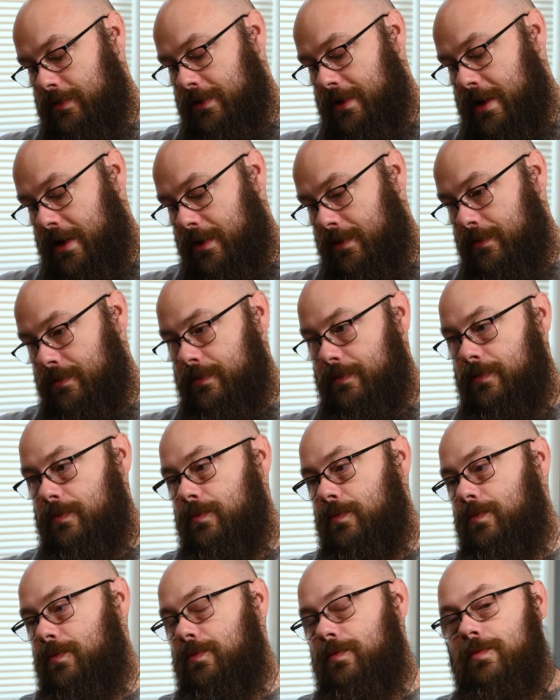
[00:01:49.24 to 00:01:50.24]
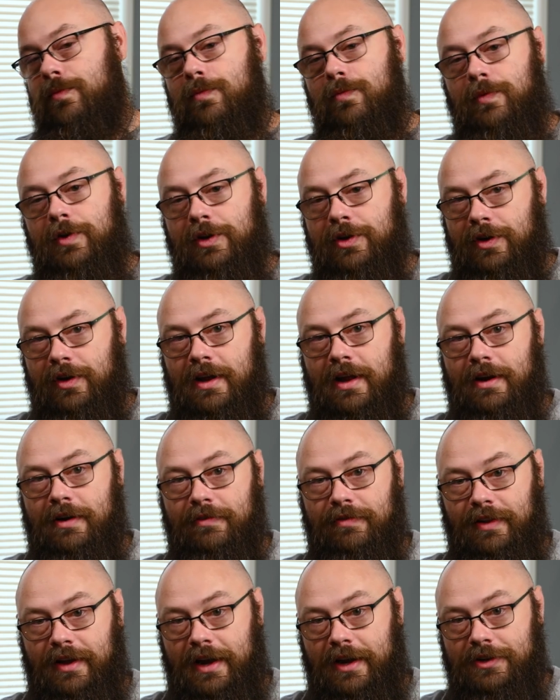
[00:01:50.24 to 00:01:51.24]
Now we turn on our
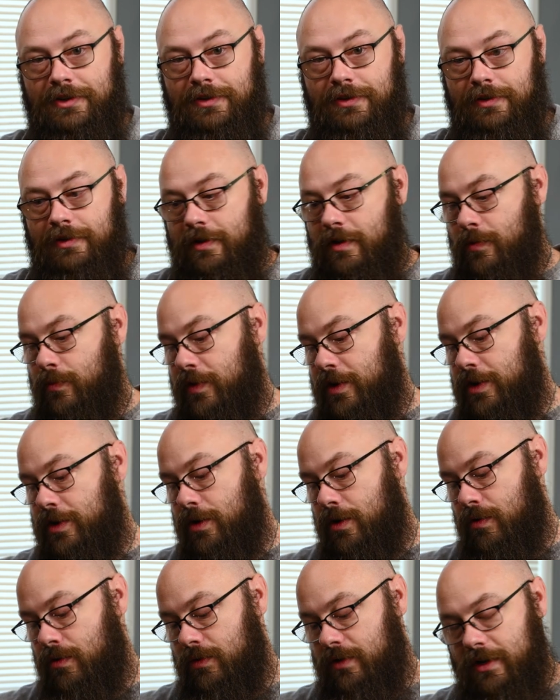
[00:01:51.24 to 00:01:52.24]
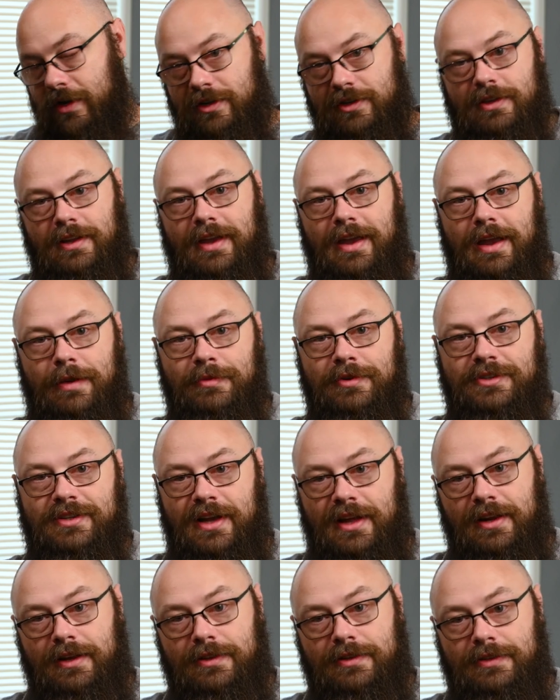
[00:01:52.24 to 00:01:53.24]
flash and we don't touch the camera
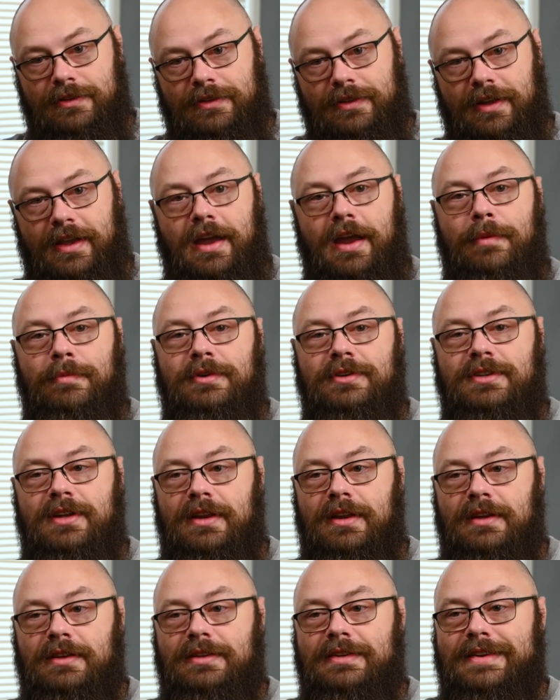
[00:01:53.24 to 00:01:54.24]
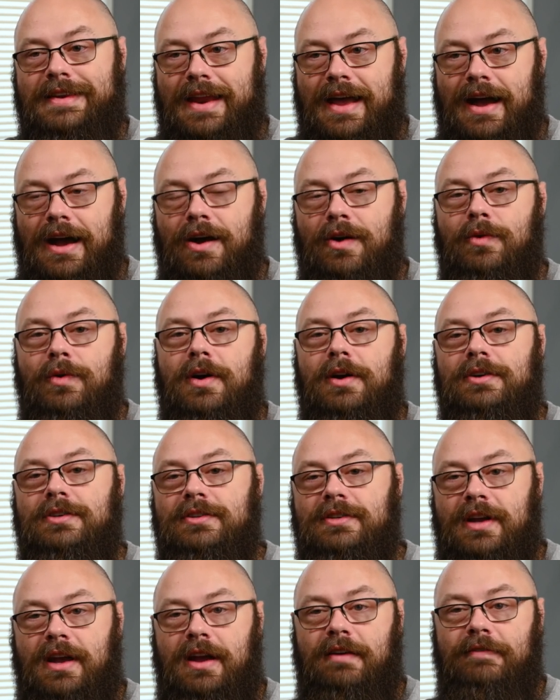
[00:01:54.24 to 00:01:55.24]
settings. The camera settings now are
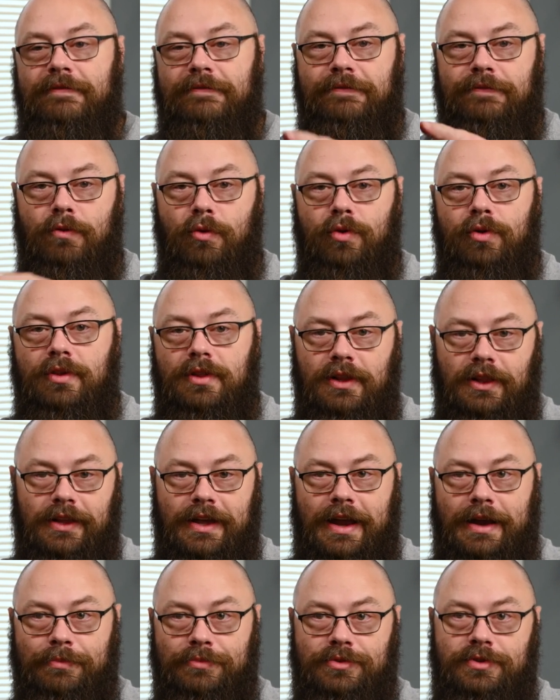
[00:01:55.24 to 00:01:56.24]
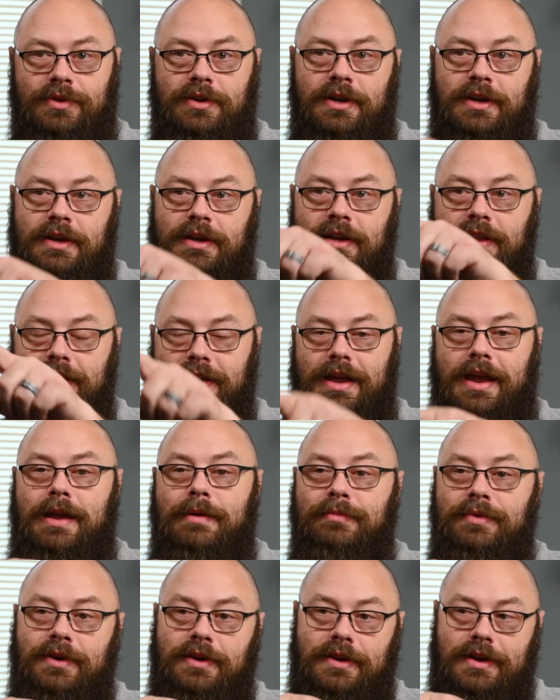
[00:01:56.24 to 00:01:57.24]
set for the lamps, the
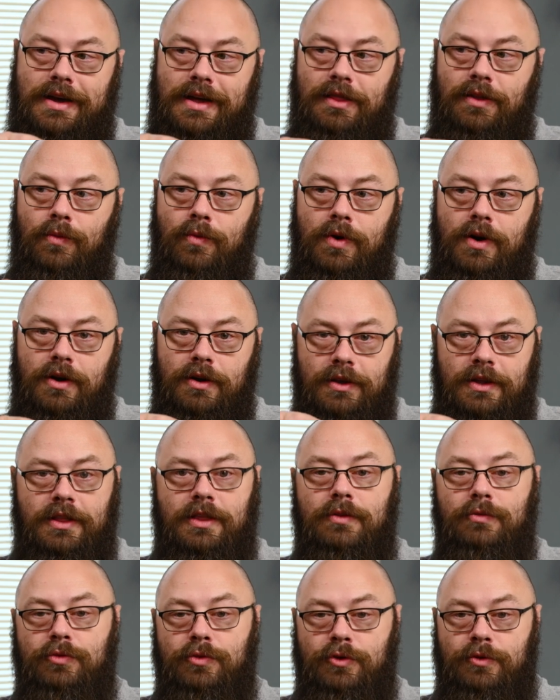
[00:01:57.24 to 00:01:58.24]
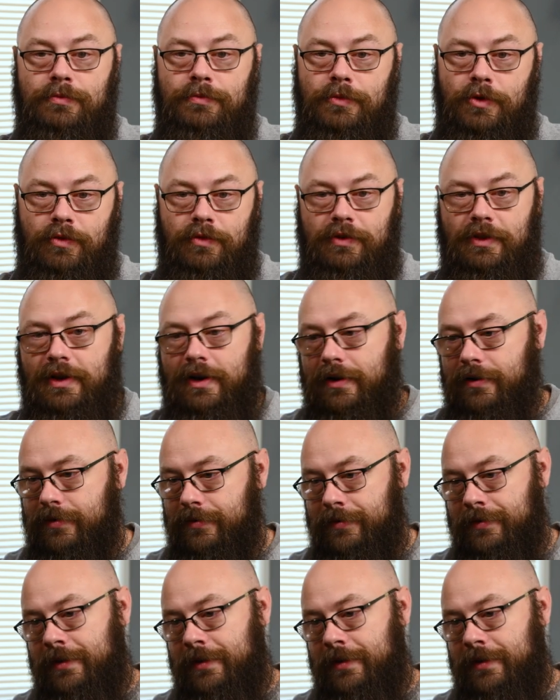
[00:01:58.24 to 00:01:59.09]
ambient on the wall in the room over there.